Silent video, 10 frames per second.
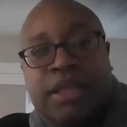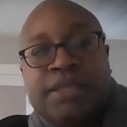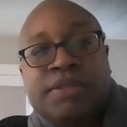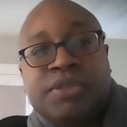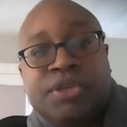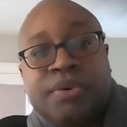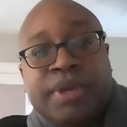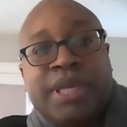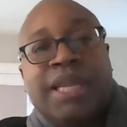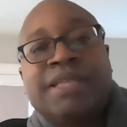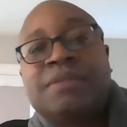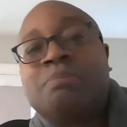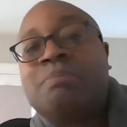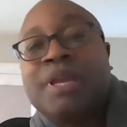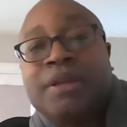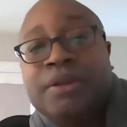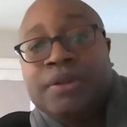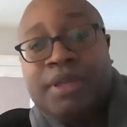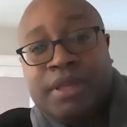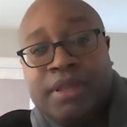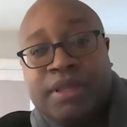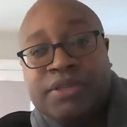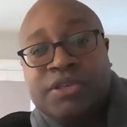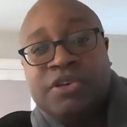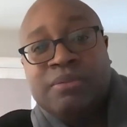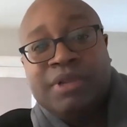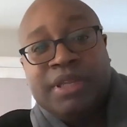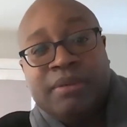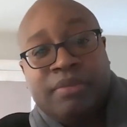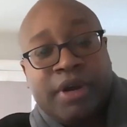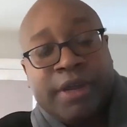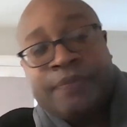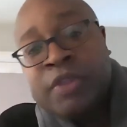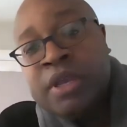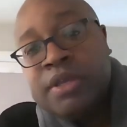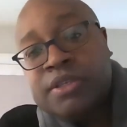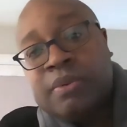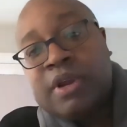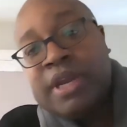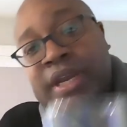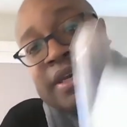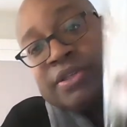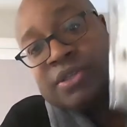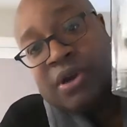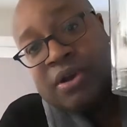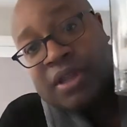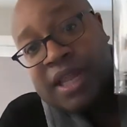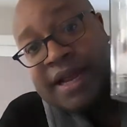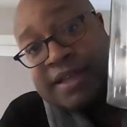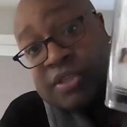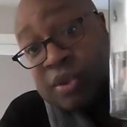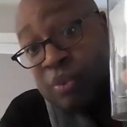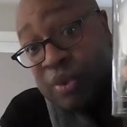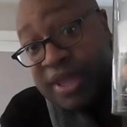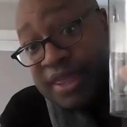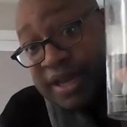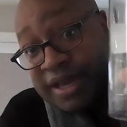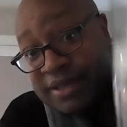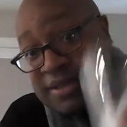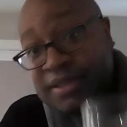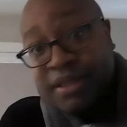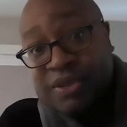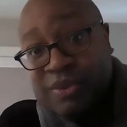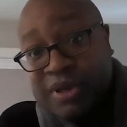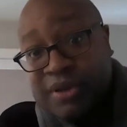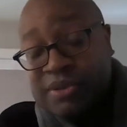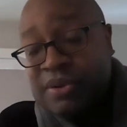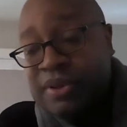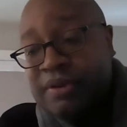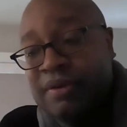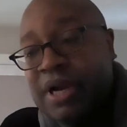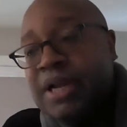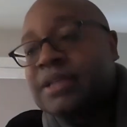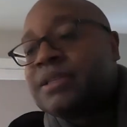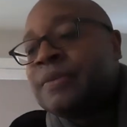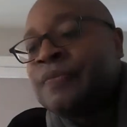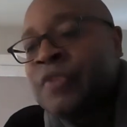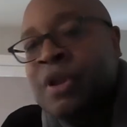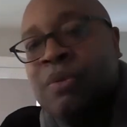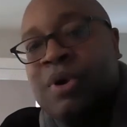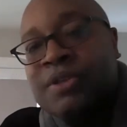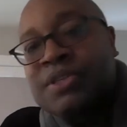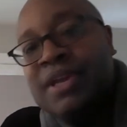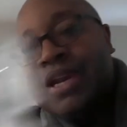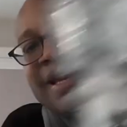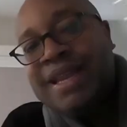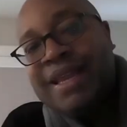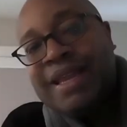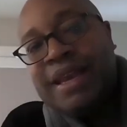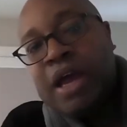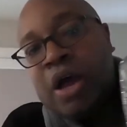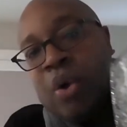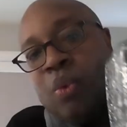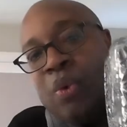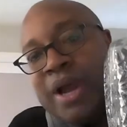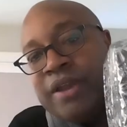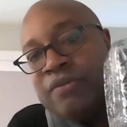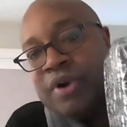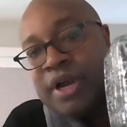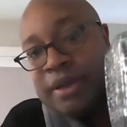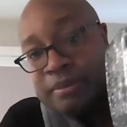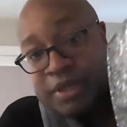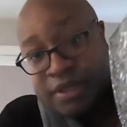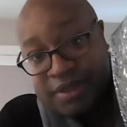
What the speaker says: let's do it. Let's build this Cuba Libre. So we're going to need a tall glass with ice. This one goes on the rocks. We're also going to need white rum.